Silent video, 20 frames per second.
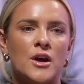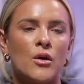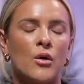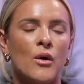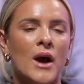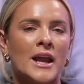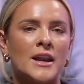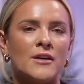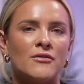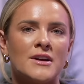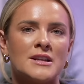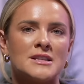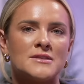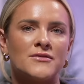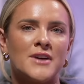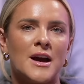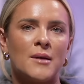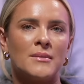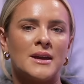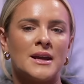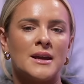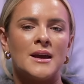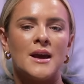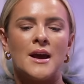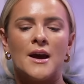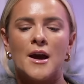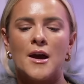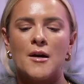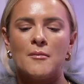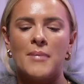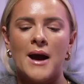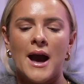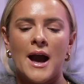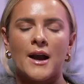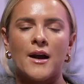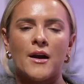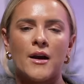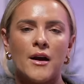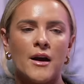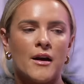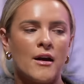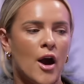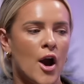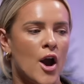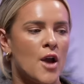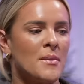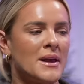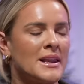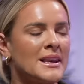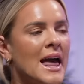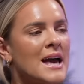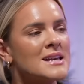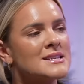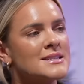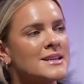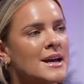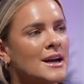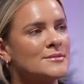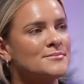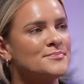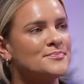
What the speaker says: or any friends and family back home in Leicester.